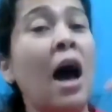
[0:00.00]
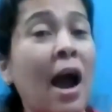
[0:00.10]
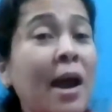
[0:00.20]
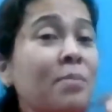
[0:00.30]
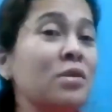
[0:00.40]

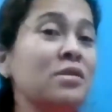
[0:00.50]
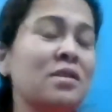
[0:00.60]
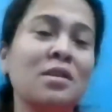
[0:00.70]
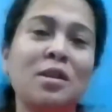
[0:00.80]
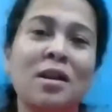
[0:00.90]
I
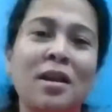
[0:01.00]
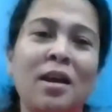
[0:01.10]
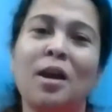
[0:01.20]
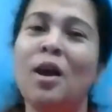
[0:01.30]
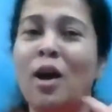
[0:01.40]

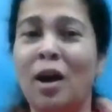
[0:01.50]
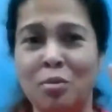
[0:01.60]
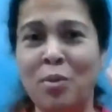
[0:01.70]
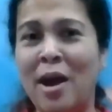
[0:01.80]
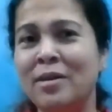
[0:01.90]
personally
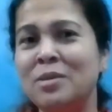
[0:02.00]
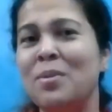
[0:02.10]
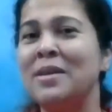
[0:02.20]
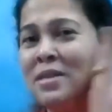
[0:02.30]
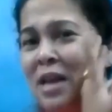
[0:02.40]
wear it
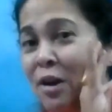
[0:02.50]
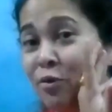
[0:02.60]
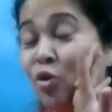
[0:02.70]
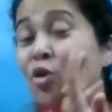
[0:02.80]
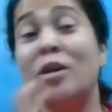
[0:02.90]

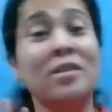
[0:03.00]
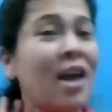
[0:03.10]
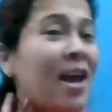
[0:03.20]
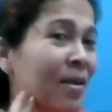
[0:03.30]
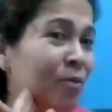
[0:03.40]
myself. To lagta
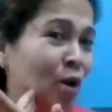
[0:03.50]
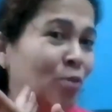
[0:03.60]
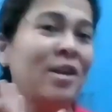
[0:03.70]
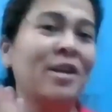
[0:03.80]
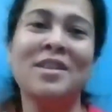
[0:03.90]
hai
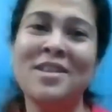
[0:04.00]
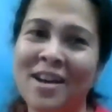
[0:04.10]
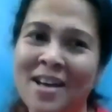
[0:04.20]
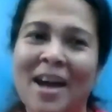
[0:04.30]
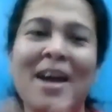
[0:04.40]
foundation
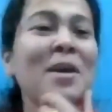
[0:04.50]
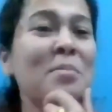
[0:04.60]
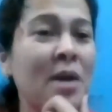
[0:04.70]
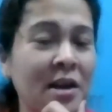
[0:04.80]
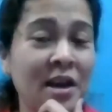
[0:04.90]
lagaya
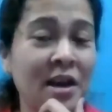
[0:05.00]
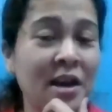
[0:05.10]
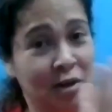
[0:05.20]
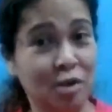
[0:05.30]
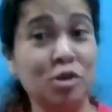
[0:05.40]
hai
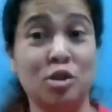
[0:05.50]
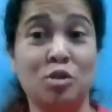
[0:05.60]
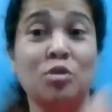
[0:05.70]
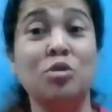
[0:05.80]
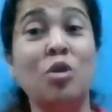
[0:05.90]
maine. She
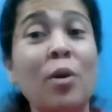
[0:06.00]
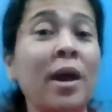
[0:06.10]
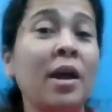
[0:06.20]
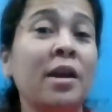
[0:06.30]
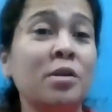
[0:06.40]
could go
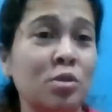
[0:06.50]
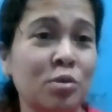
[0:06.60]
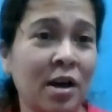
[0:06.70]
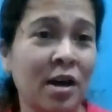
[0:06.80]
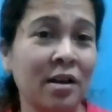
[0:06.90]
ahead and do
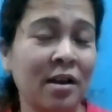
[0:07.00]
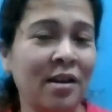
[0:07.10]
that.